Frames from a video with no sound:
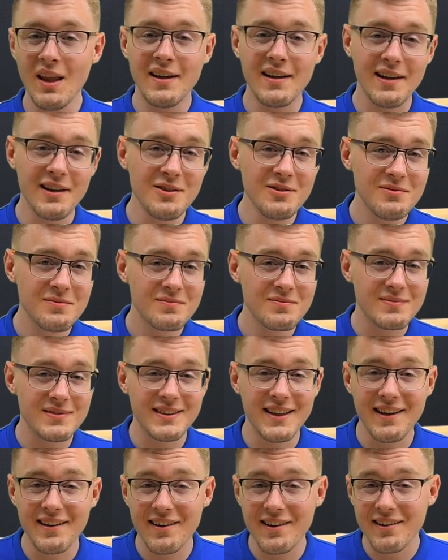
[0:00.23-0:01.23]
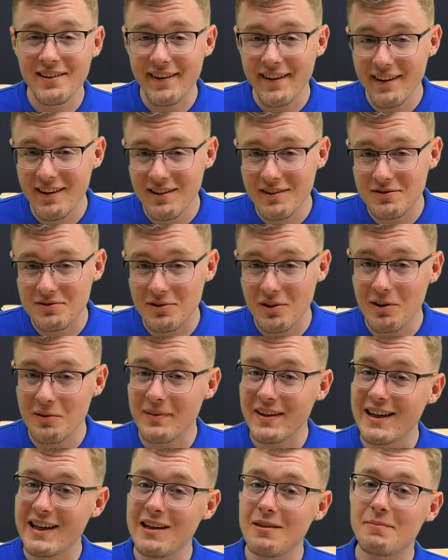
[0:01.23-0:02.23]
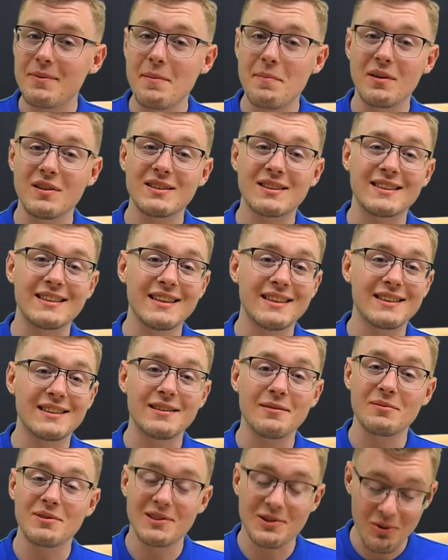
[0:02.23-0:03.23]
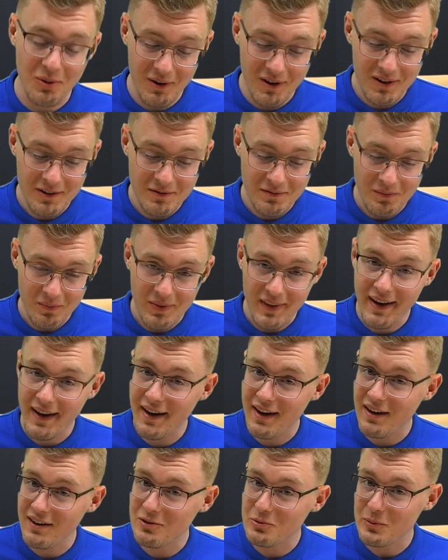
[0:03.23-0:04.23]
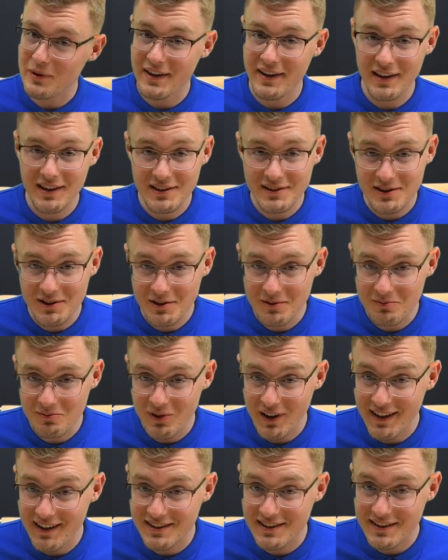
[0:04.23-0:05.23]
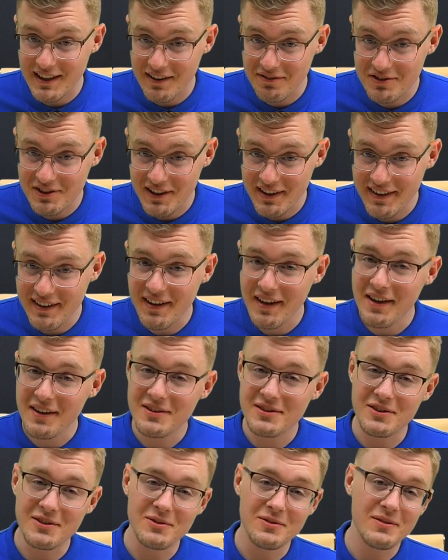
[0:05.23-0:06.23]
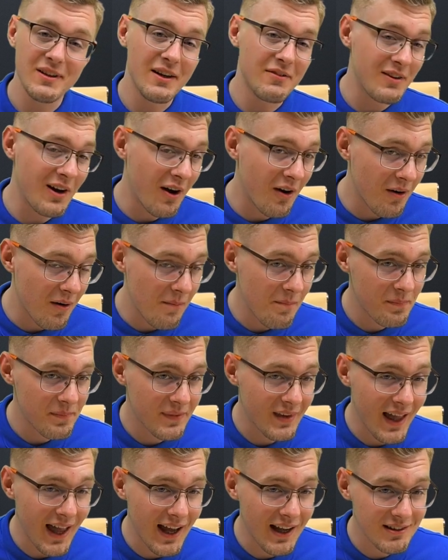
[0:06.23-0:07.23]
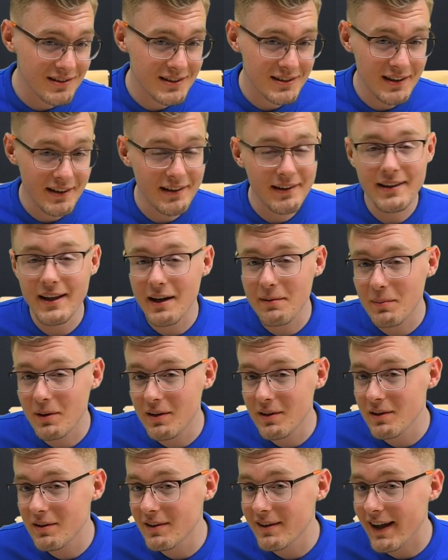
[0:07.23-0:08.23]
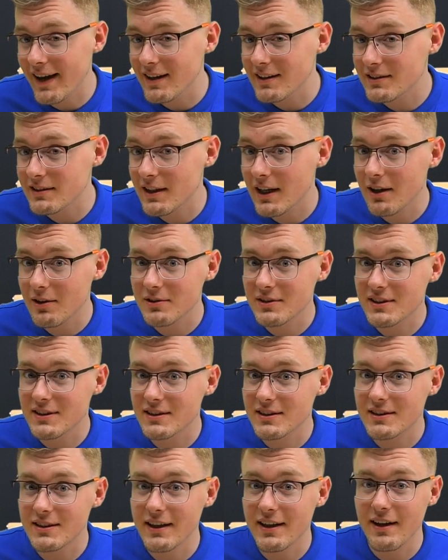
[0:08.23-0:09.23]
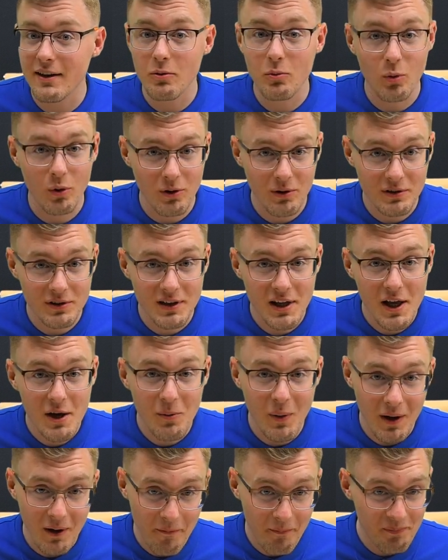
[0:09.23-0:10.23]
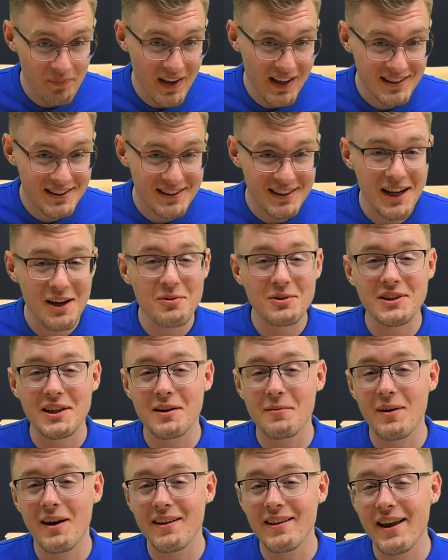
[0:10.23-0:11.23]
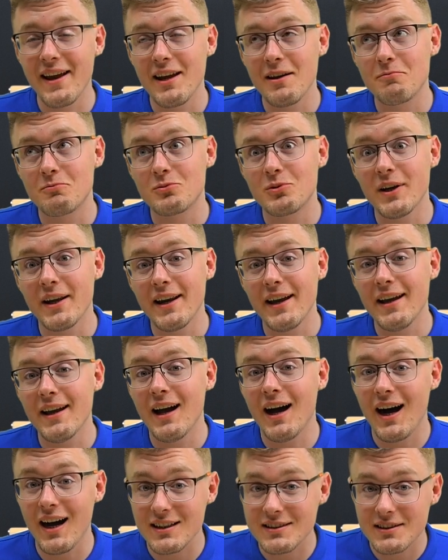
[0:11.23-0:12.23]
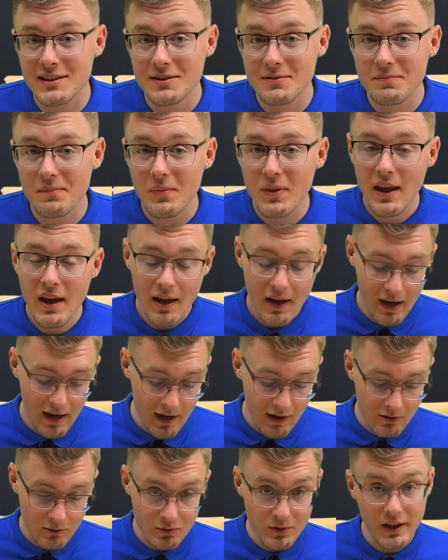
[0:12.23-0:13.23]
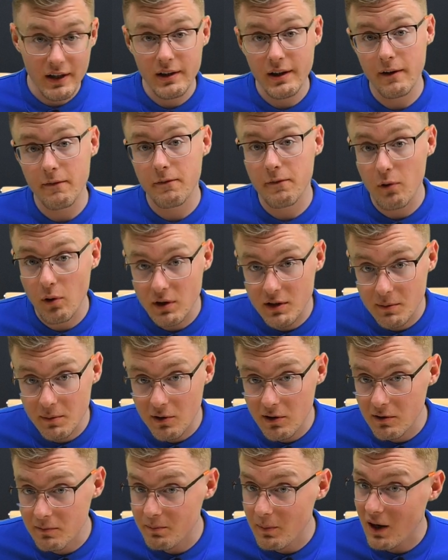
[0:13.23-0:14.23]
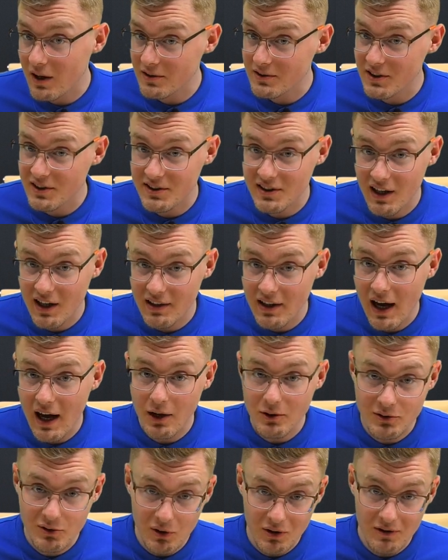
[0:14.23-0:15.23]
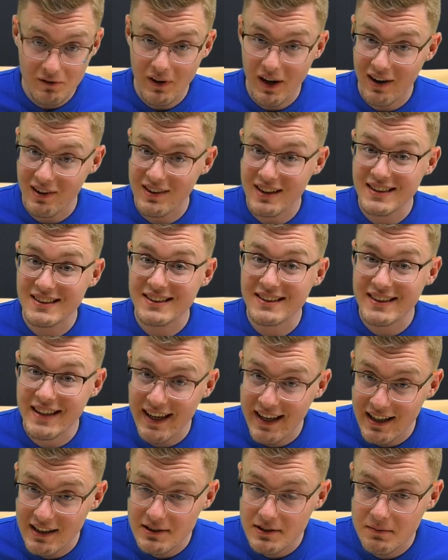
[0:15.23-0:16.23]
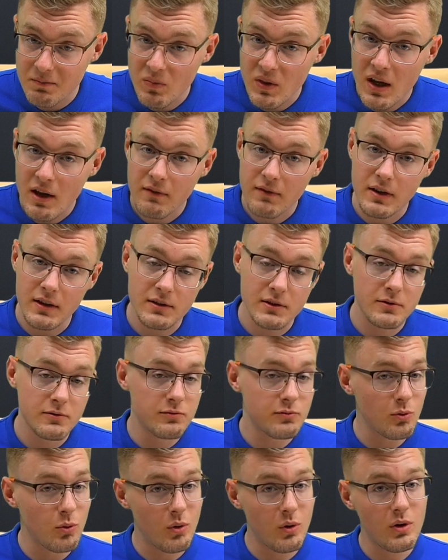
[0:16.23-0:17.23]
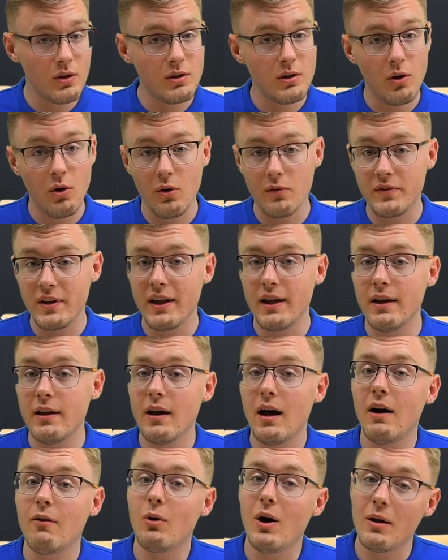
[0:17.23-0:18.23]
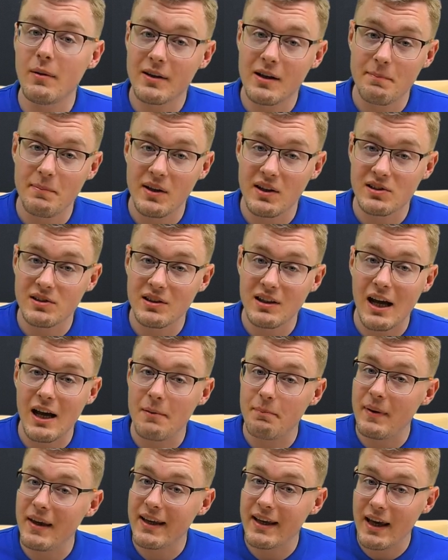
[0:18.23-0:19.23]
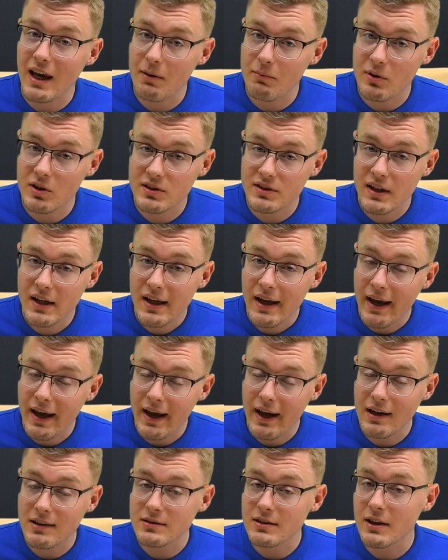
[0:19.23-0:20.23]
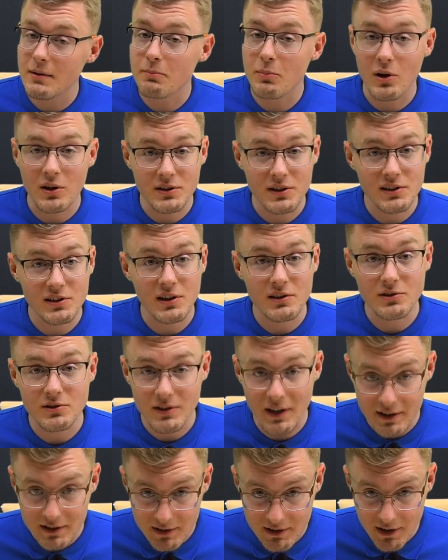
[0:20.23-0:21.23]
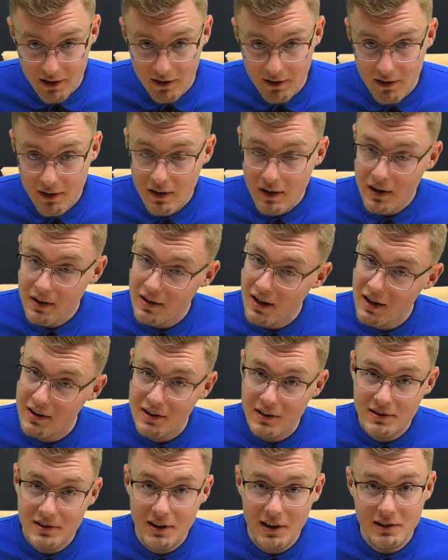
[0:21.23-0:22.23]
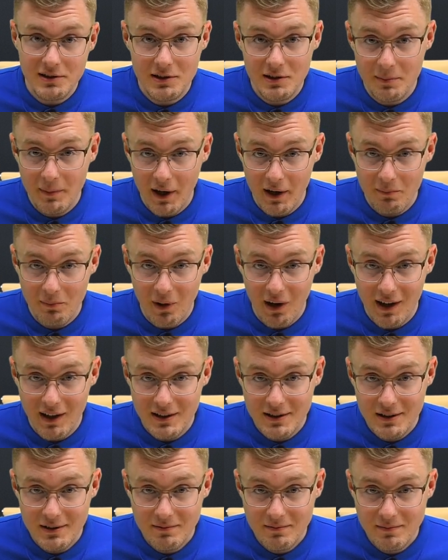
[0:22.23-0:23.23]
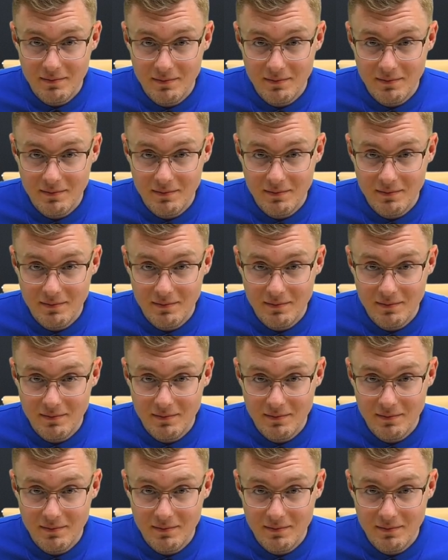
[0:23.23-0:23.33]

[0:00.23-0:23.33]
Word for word: Hello, Daniel here from the Pipl System Store and we're here to bring safety to every home, house, a neighborhood, a town, city, world. Well, this time we'll talk about a pretty awesome and really affordable Partizan outdoor wireless kit. There's four of the 1 megapixel IP cameras and the Partizan recorder. Now let's get to the main part.